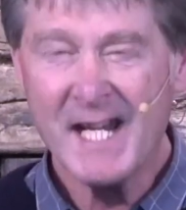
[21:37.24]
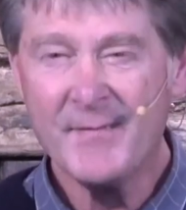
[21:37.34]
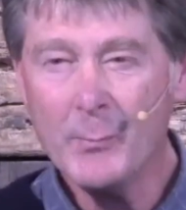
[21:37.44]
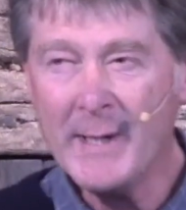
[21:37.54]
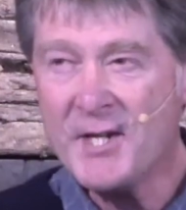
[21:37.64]
And
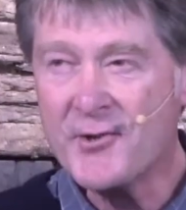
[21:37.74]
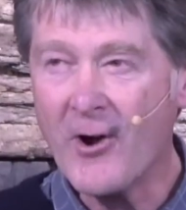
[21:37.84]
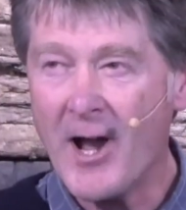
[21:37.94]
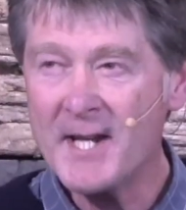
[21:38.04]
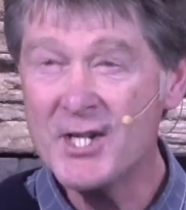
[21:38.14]
even when he
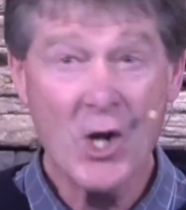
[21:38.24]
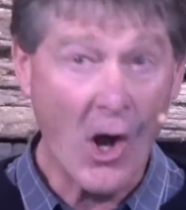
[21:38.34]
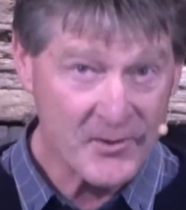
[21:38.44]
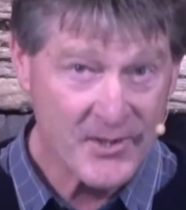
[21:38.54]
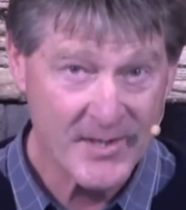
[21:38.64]
tried
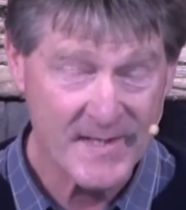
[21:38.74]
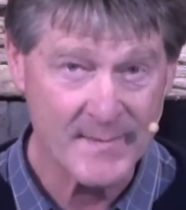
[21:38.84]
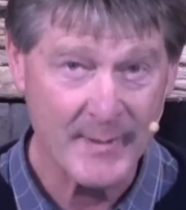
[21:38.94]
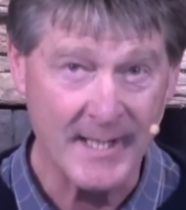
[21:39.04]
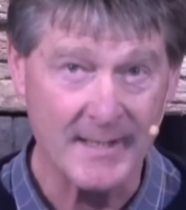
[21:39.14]
not to
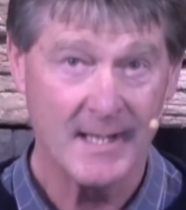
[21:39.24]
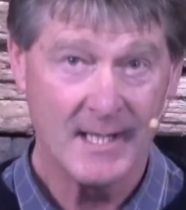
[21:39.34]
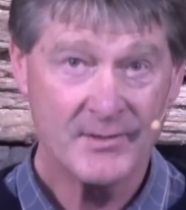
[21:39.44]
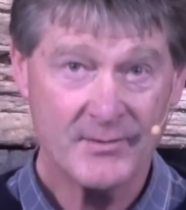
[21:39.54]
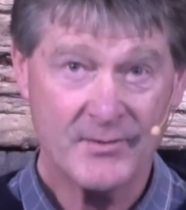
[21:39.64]
speak,
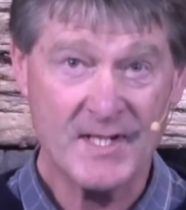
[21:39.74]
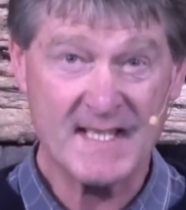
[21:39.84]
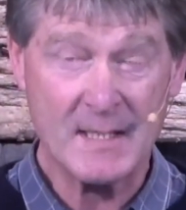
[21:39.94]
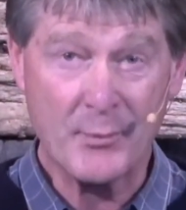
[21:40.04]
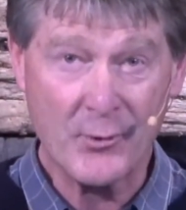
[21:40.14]
to
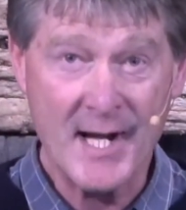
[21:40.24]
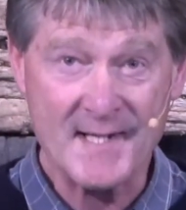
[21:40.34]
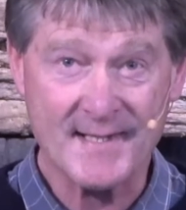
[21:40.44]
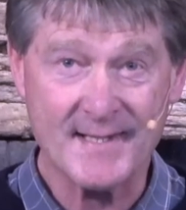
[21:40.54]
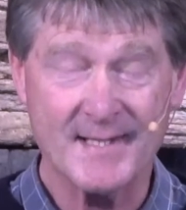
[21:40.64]

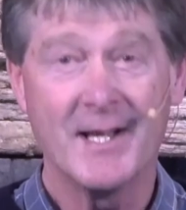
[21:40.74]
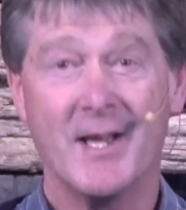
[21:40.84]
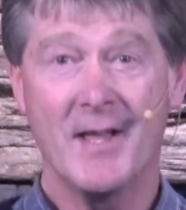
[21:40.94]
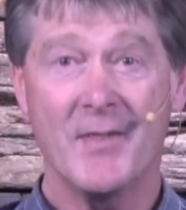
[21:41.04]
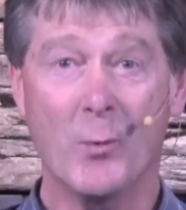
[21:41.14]
suppress
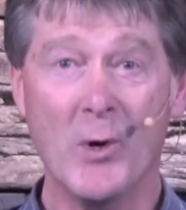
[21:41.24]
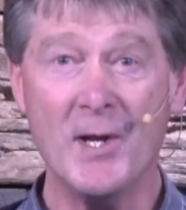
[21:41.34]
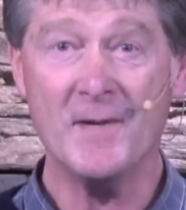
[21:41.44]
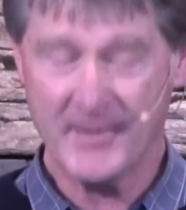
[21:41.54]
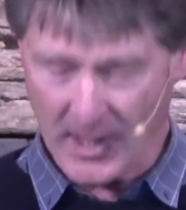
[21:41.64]
the
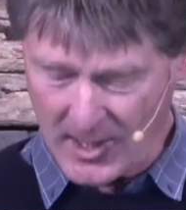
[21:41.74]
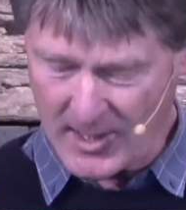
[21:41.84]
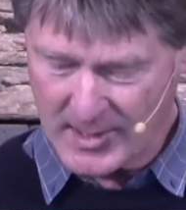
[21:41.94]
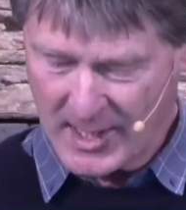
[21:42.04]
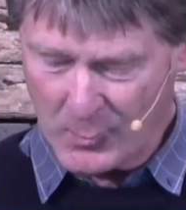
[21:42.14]
word of
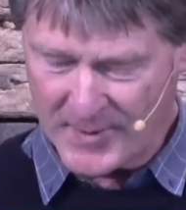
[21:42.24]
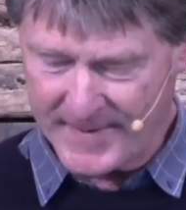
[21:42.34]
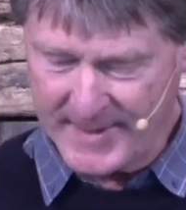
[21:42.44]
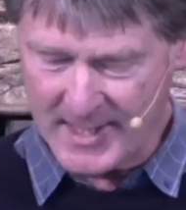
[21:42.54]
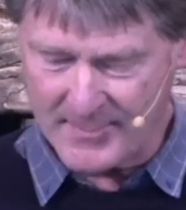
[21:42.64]
God
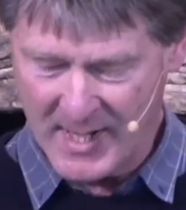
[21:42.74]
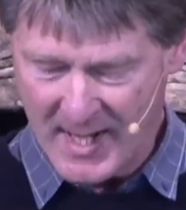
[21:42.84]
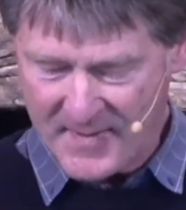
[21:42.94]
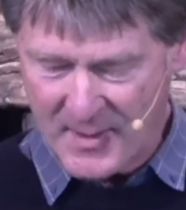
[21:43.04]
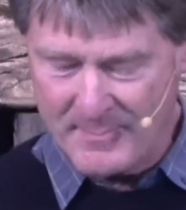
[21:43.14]
within him,
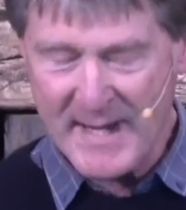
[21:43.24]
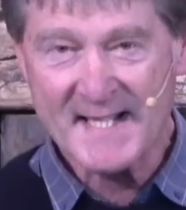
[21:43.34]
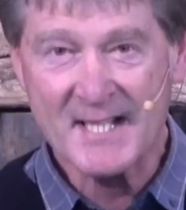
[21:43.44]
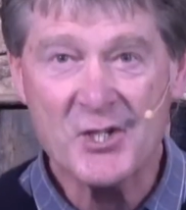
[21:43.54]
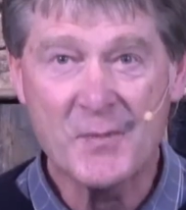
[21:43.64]
the
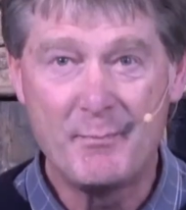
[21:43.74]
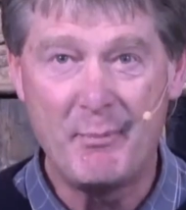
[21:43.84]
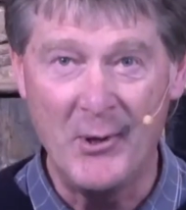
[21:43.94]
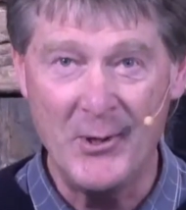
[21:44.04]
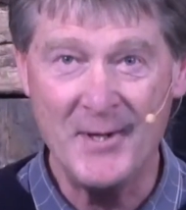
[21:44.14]
message
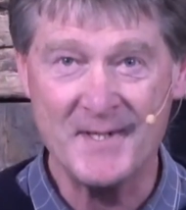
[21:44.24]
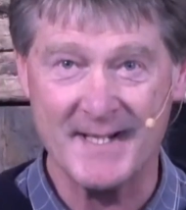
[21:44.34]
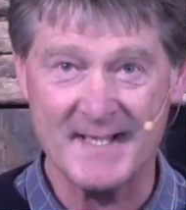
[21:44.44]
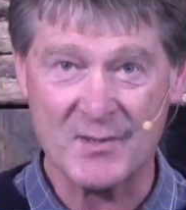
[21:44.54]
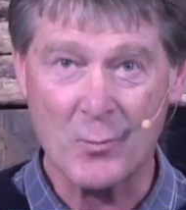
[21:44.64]
burnt
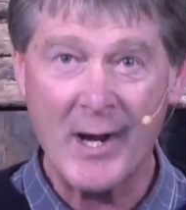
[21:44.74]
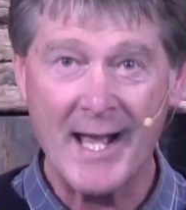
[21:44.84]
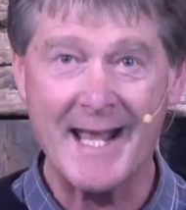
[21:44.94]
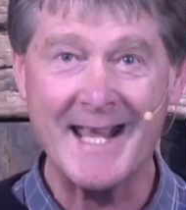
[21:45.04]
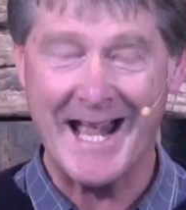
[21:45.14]
its
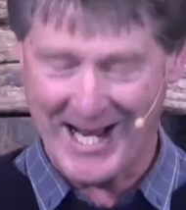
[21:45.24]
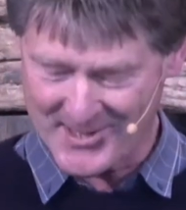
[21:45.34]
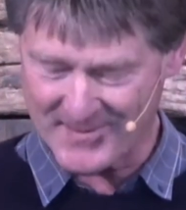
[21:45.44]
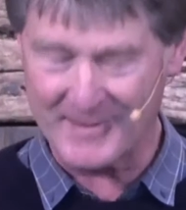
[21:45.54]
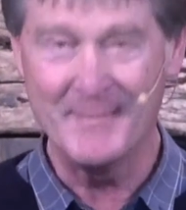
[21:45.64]
way
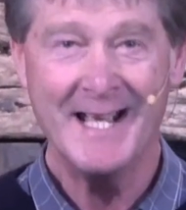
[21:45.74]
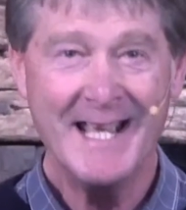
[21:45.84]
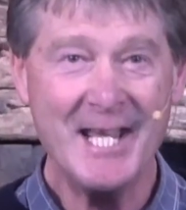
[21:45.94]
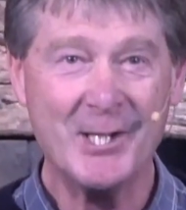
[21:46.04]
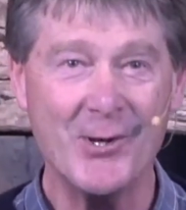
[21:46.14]
out of him.
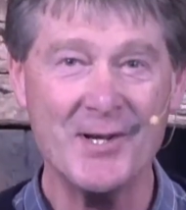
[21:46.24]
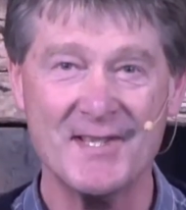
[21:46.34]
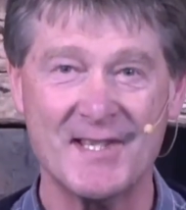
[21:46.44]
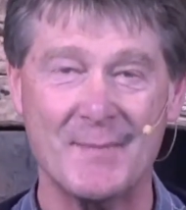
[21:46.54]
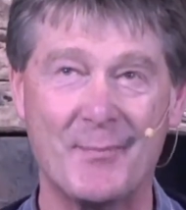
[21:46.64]
He
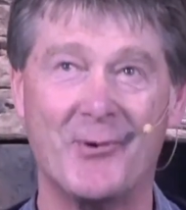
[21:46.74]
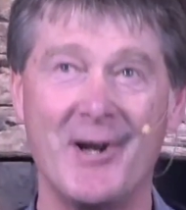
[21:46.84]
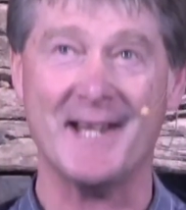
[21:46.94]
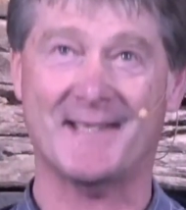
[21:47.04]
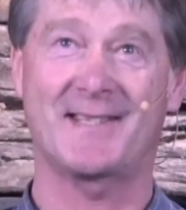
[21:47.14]
couldn't
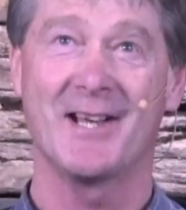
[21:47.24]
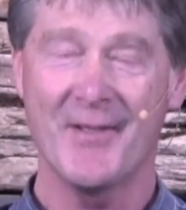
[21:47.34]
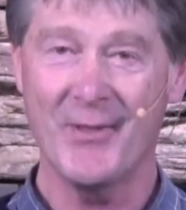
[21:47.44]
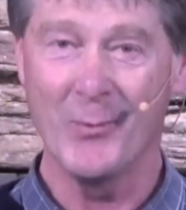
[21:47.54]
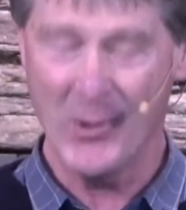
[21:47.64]
suppress
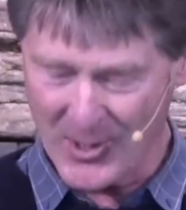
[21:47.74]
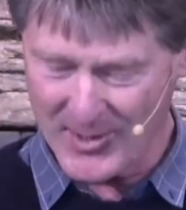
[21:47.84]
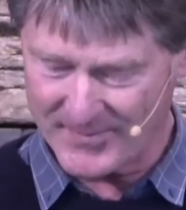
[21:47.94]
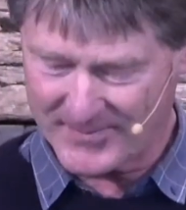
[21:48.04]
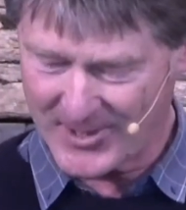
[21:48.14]
the
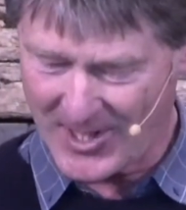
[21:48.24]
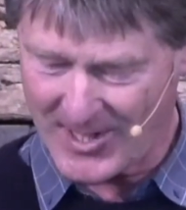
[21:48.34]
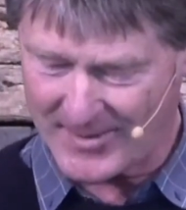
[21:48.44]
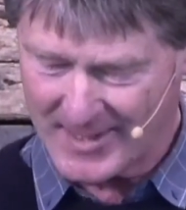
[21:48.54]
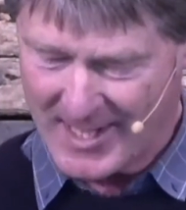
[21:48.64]
word of
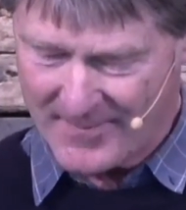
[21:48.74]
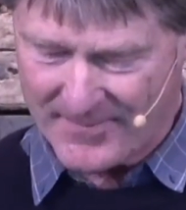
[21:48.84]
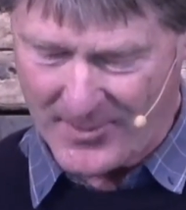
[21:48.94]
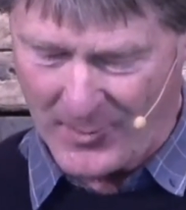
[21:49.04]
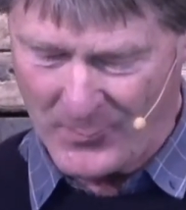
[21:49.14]
God
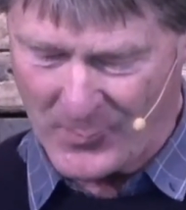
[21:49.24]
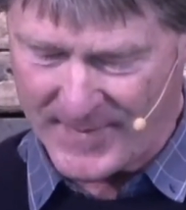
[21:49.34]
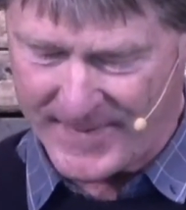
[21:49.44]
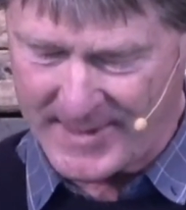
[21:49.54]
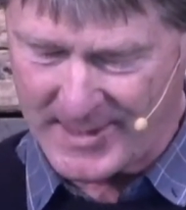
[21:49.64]
from
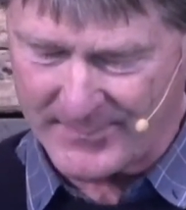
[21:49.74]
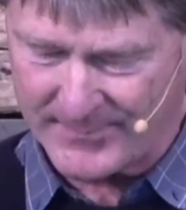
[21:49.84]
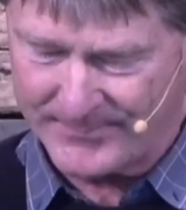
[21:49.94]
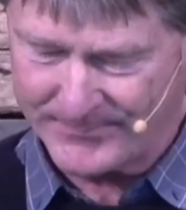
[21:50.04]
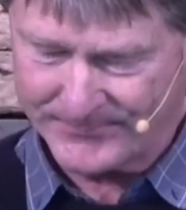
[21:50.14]
within
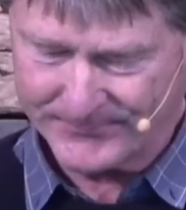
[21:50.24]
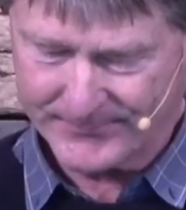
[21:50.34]
him.